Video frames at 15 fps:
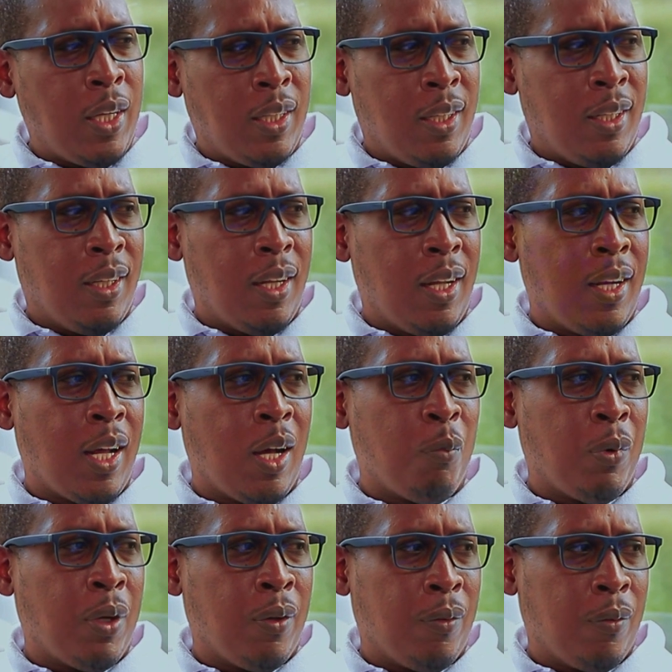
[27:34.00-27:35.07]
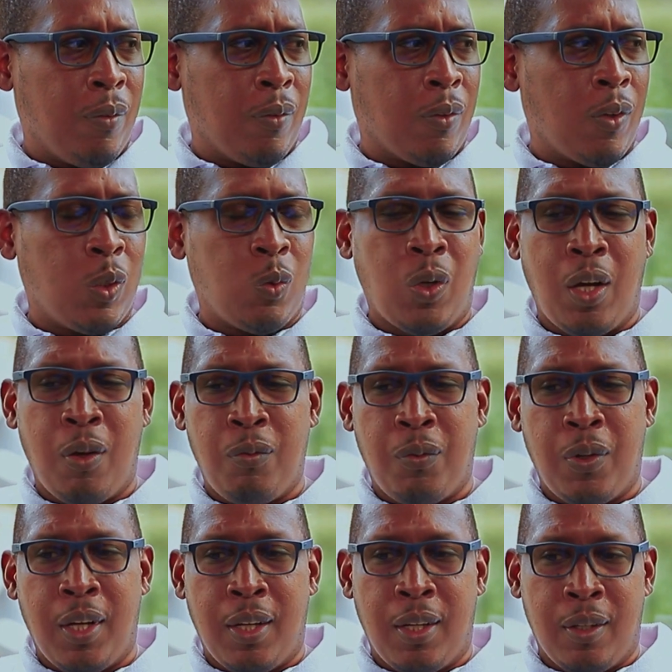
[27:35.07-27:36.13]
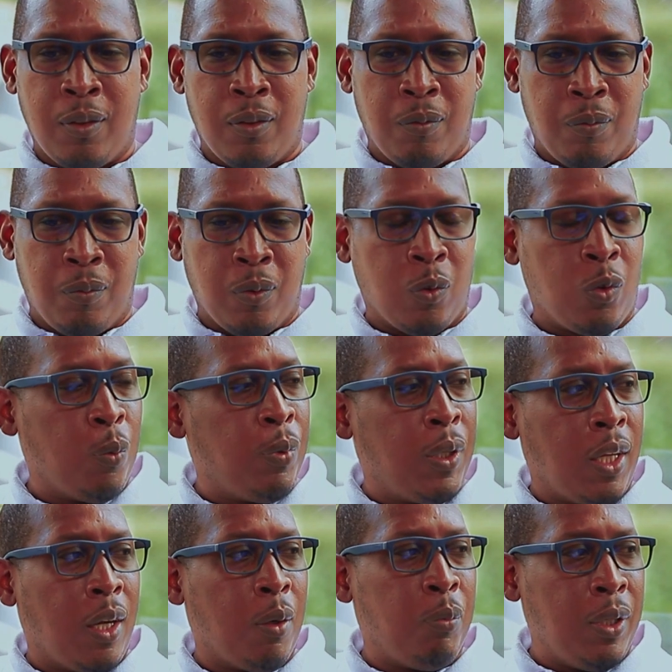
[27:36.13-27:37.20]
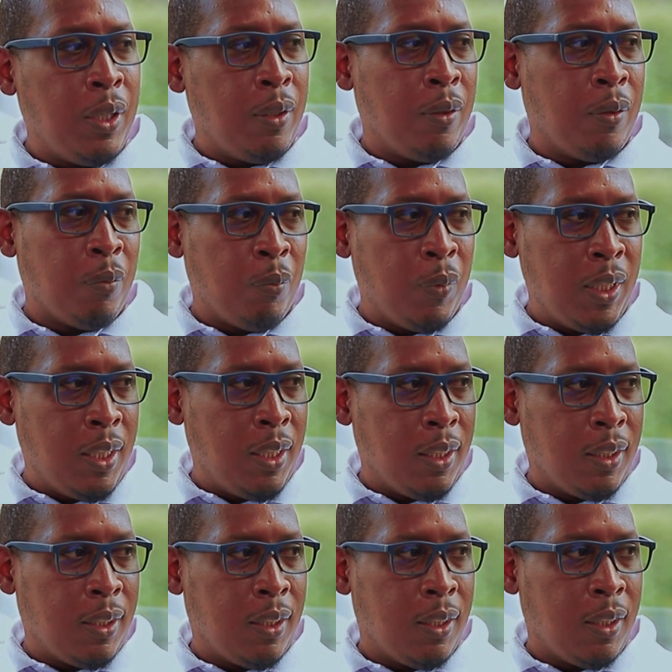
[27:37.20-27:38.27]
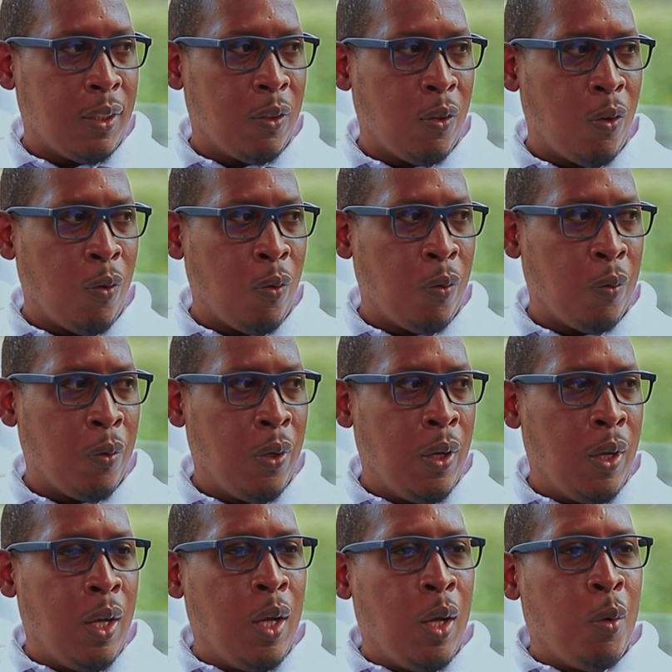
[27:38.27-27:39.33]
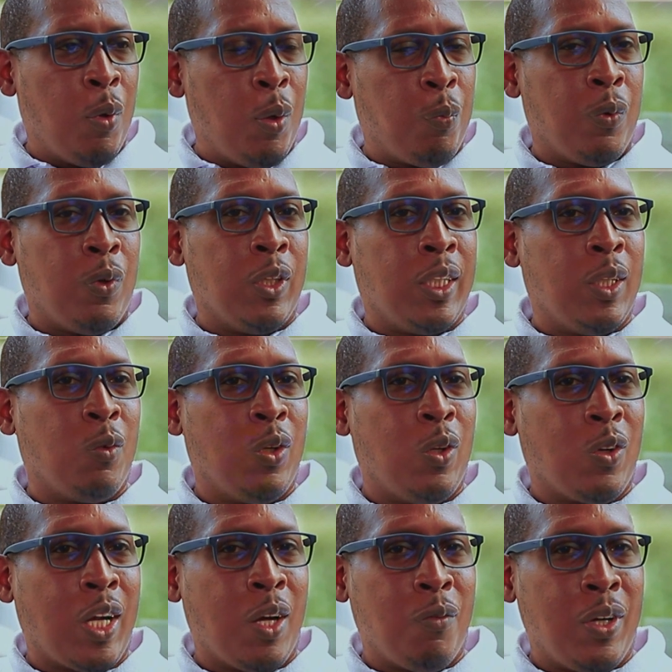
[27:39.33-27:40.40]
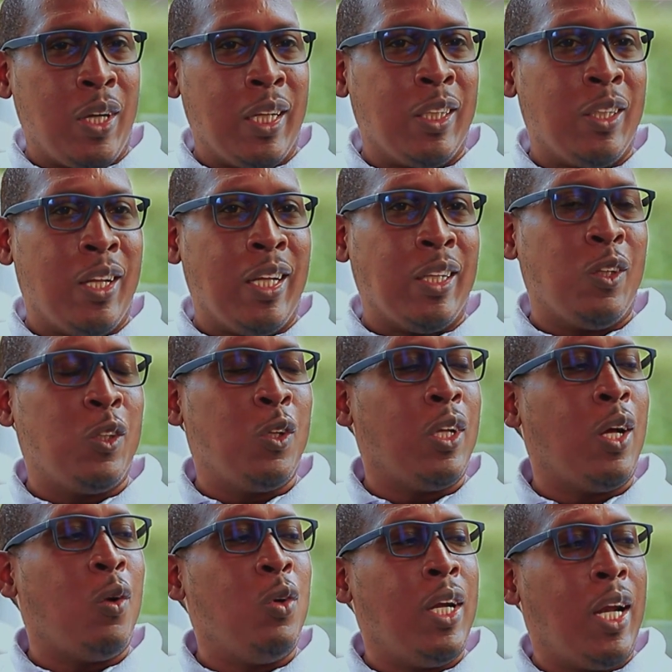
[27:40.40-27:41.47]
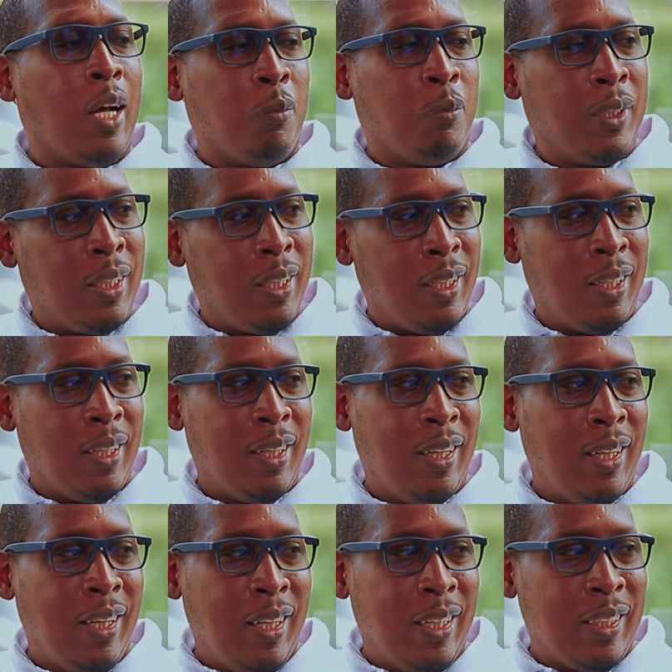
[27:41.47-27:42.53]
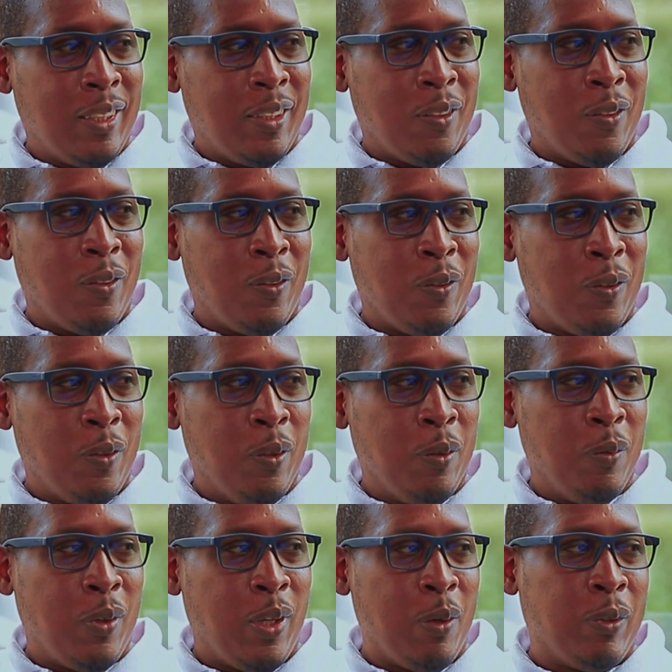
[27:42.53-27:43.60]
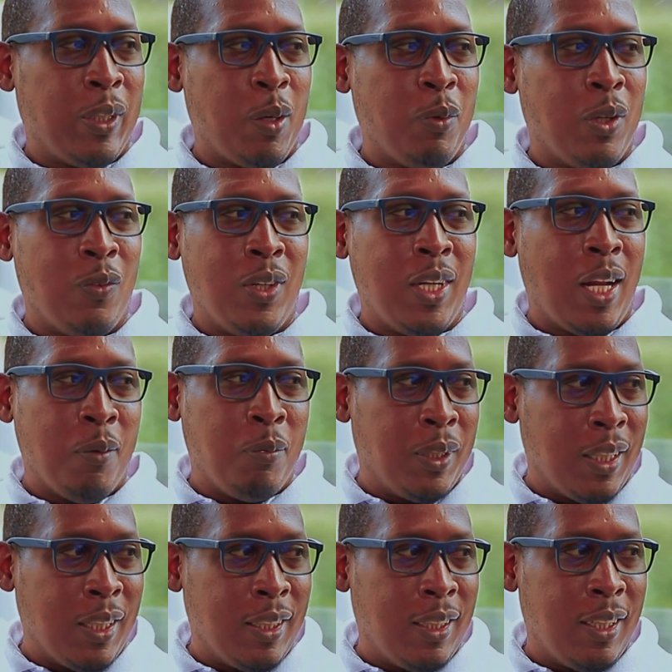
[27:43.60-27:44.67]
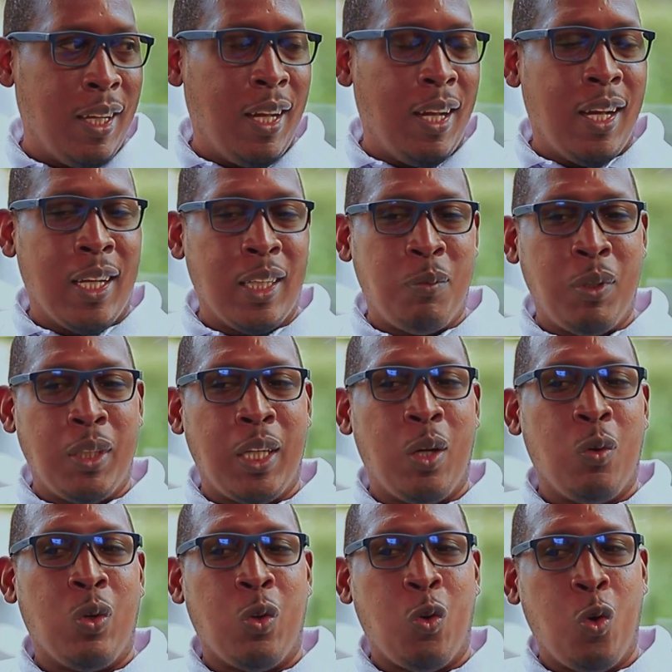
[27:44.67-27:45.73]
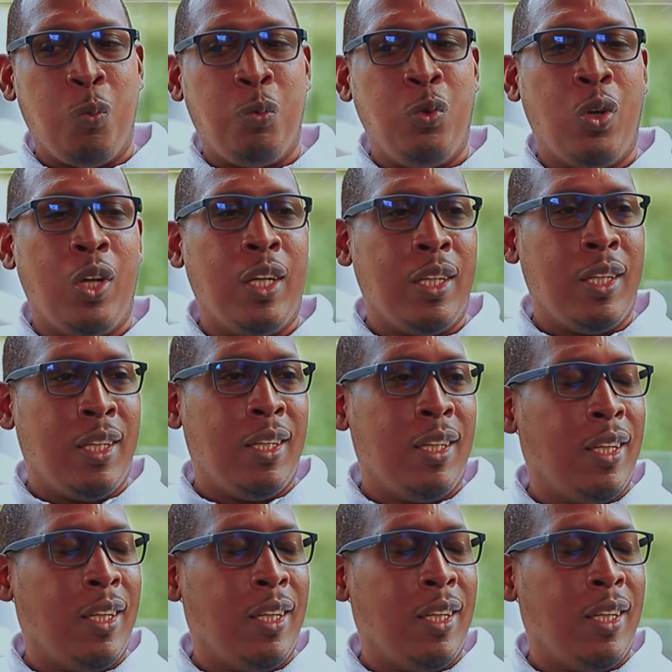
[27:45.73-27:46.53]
quite a number because we have group therapy meetings. So people, you see, with recovery, there's also the relapse. So if someone relapses, especially with opioid